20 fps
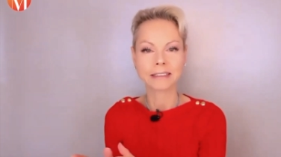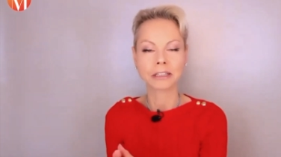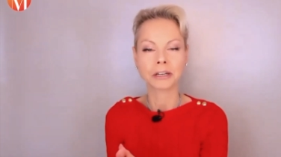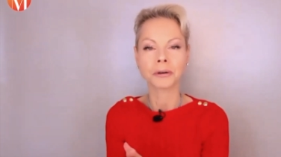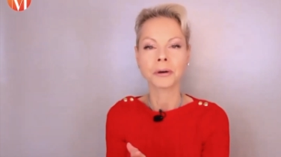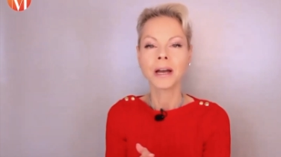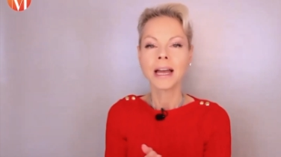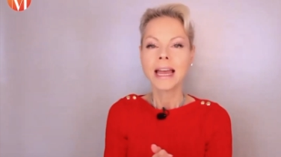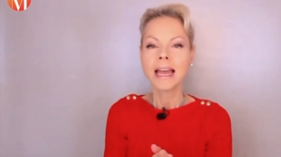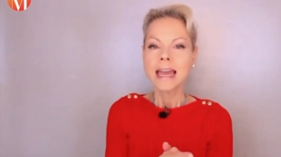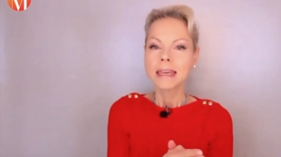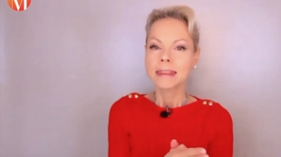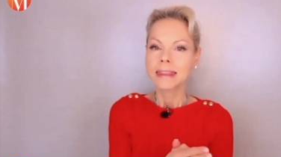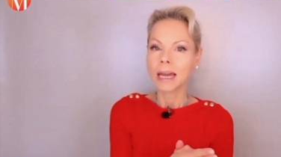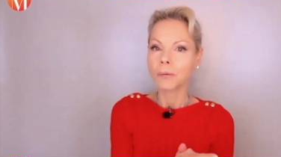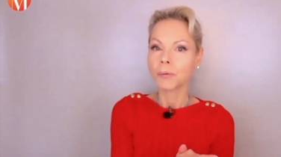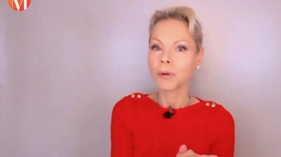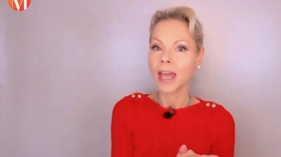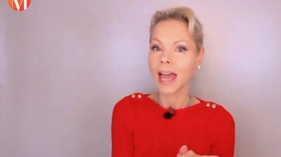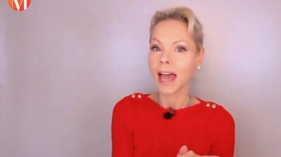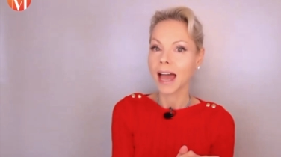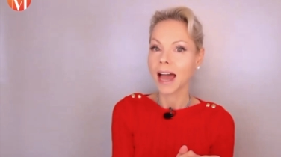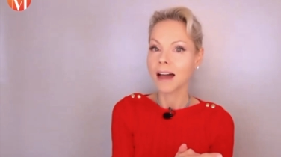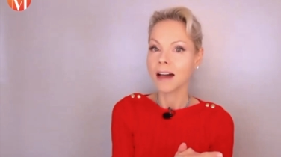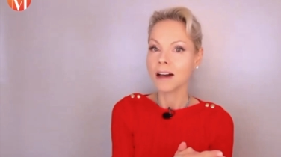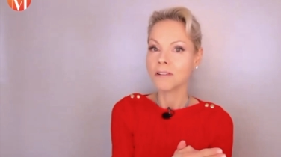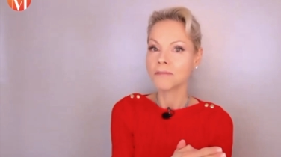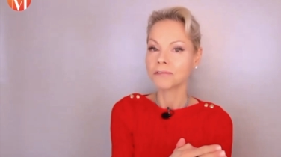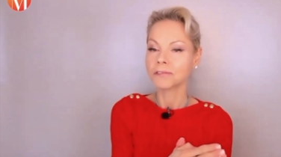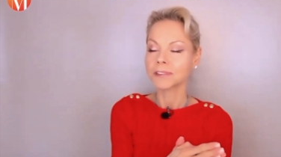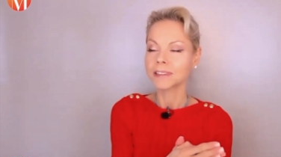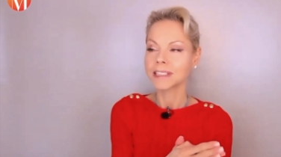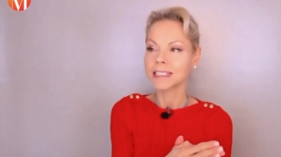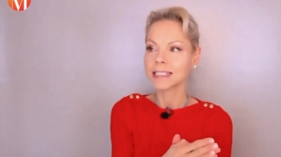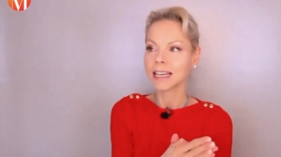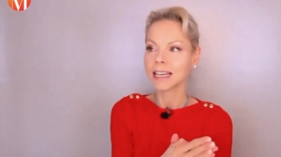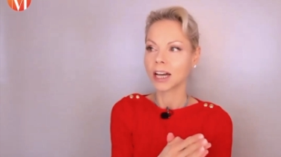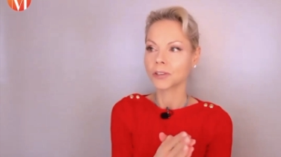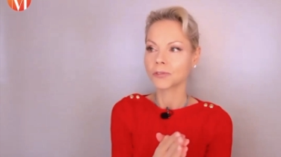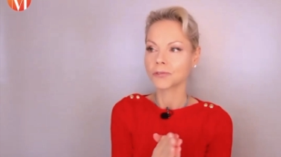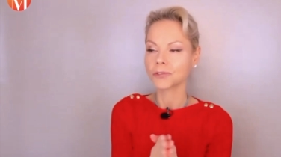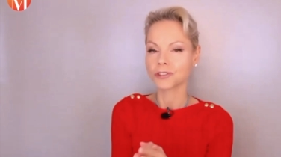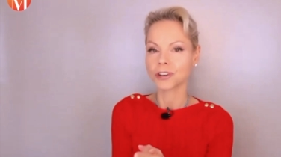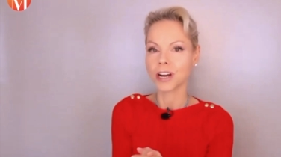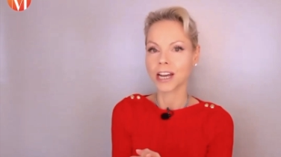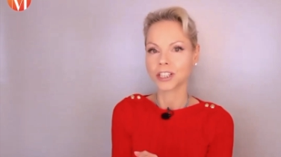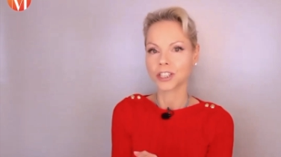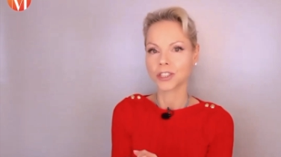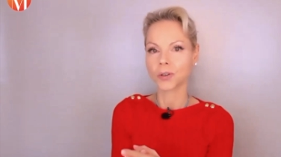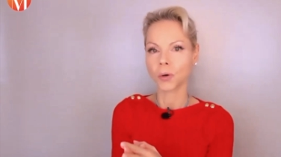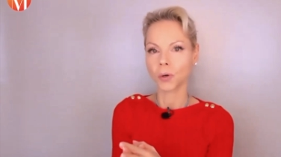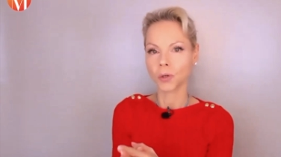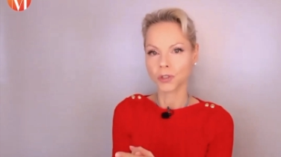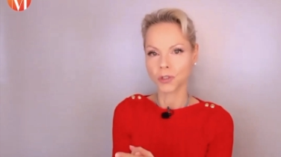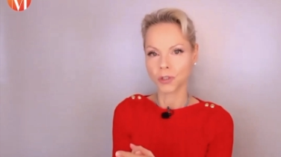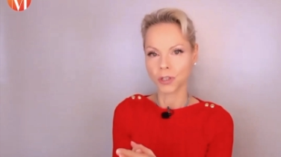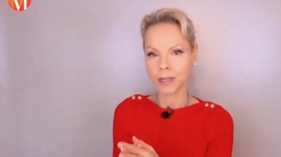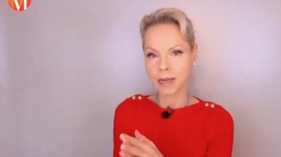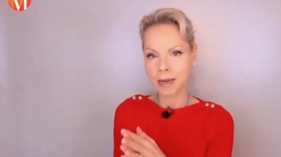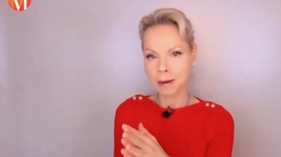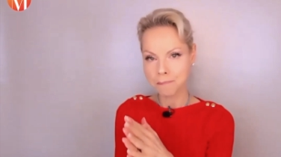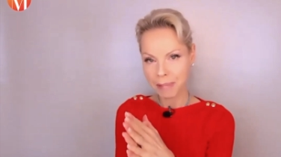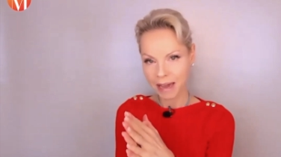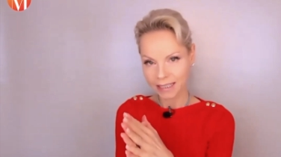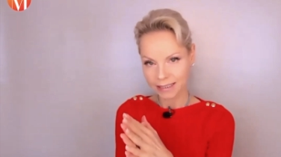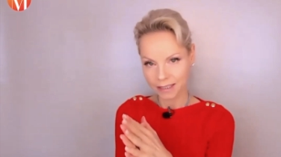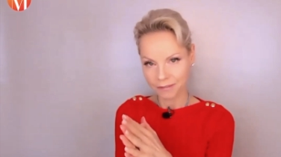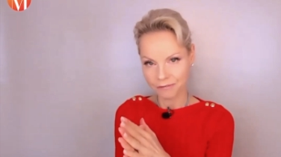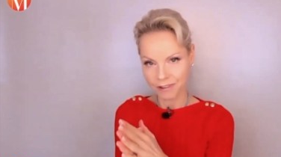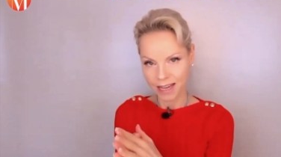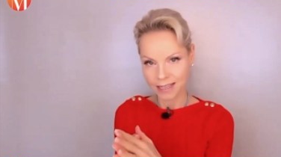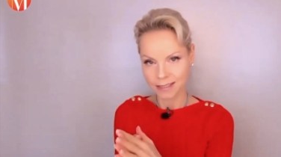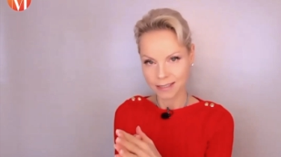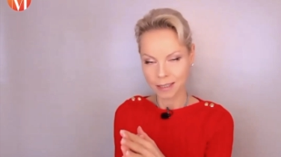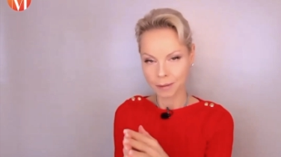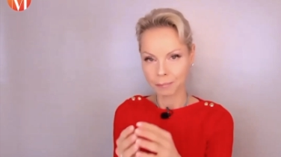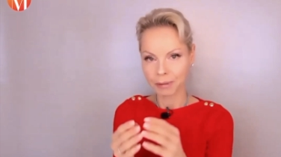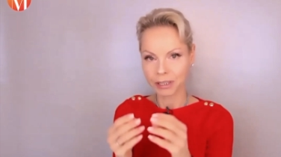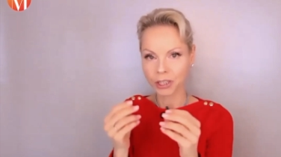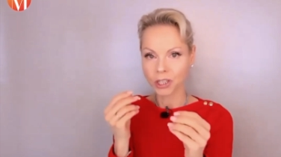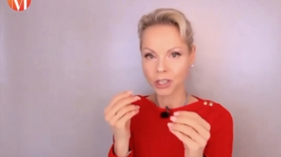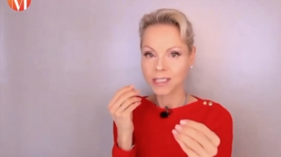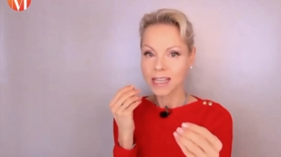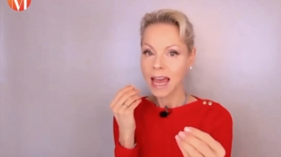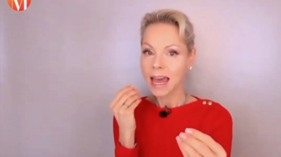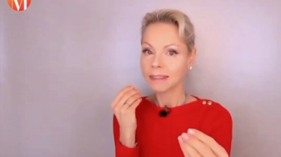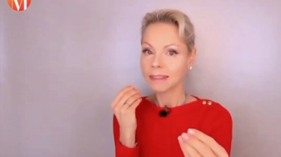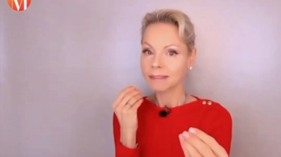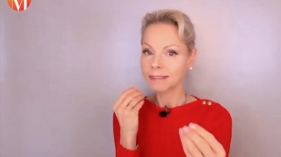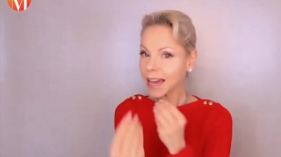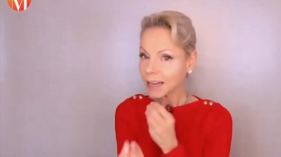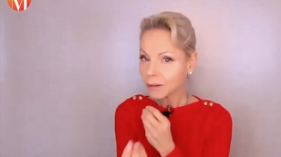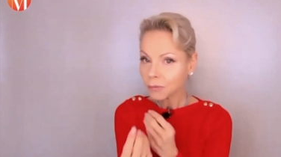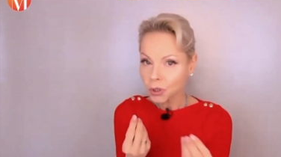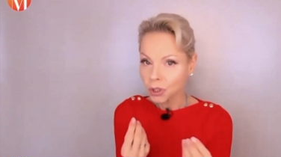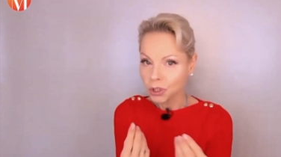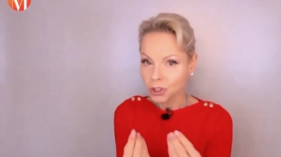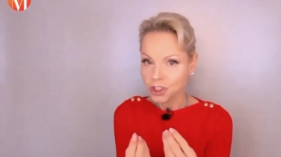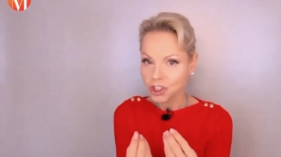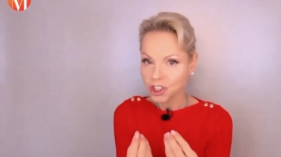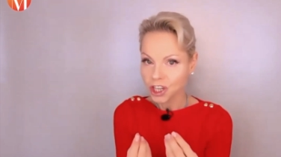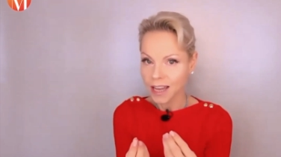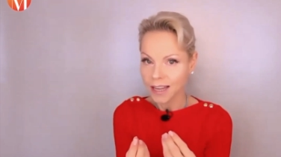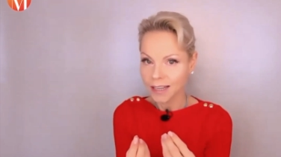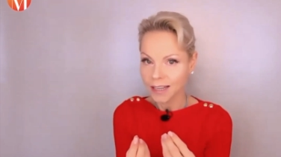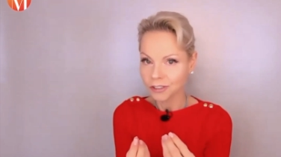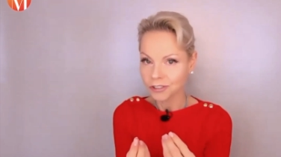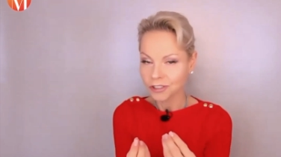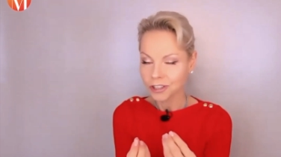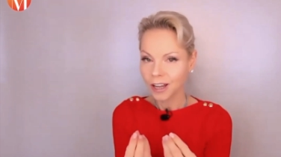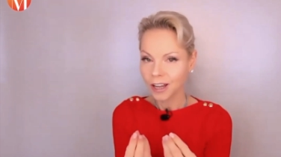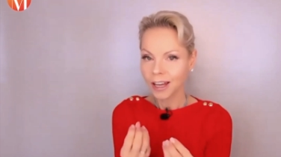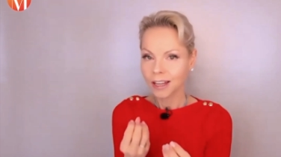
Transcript: that we have this kind of traction also in impact investing, because that would change